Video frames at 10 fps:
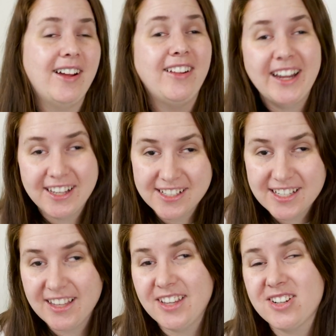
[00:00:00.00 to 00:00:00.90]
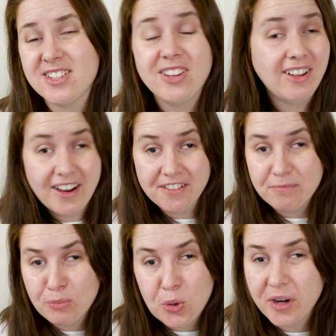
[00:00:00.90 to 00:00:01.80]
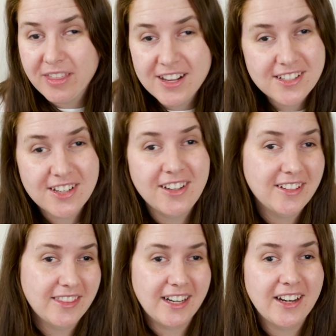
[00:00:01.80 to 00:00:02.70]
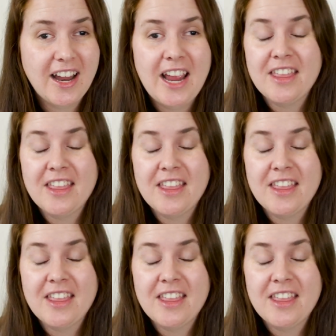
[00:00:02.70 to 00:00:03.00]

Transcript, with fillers: Like I said, there's a lot of more things on there.